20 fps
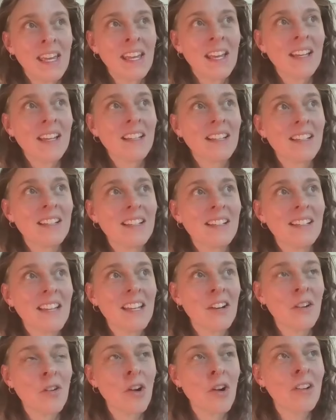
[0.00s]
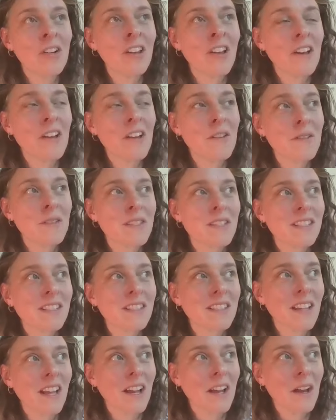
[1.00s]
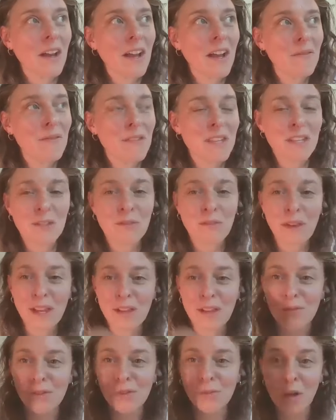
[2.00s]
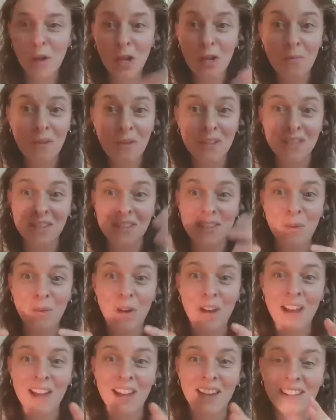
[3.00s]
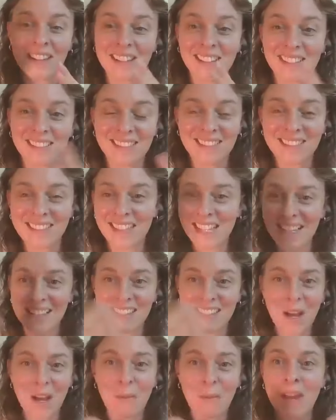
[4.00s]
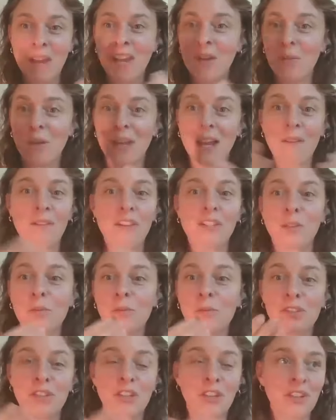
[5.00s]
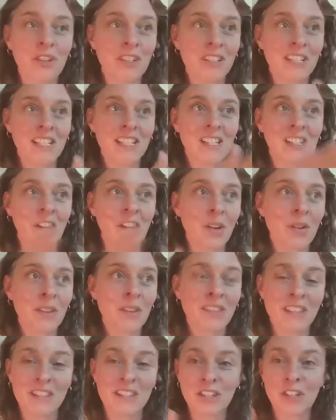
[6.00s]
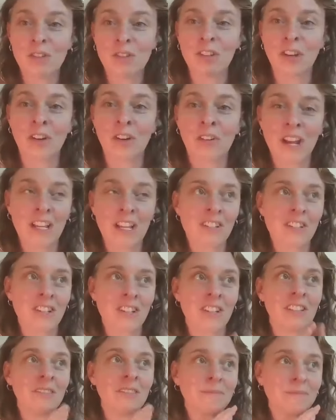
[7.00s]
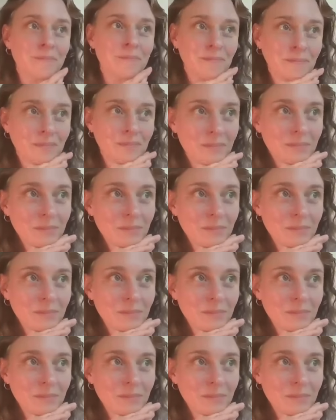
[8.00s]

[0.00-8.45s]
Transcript: we, in our own lives, have these fateful moments where things come in and we have this opportunity to go in this new direction,